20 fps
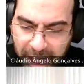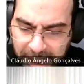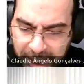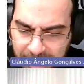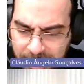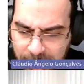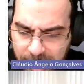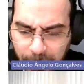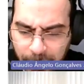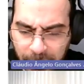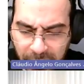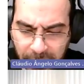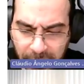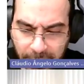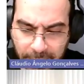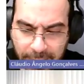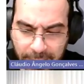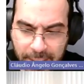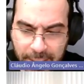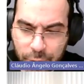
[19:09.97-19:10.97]
And this
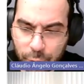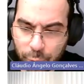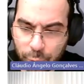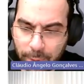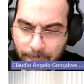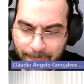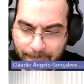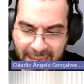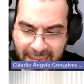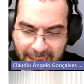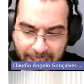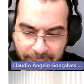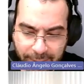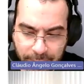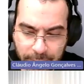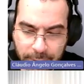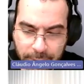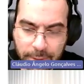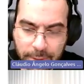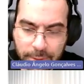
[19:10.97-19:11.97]
typically leads to a
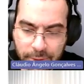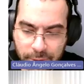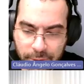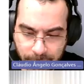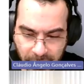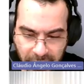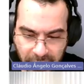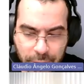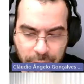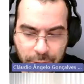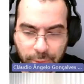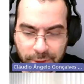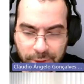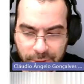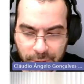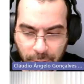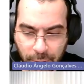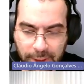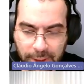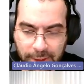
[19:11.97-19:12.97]
bad simulation
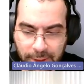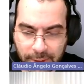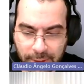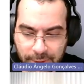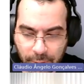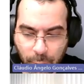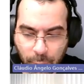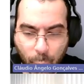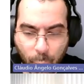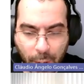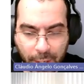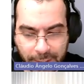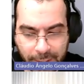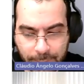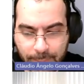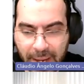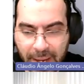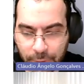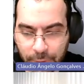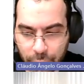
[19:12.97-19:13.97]
result that doesn't
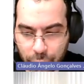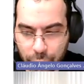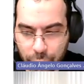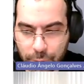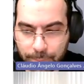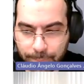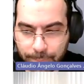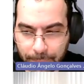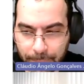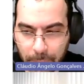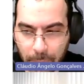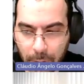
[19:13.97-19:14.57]
quite match.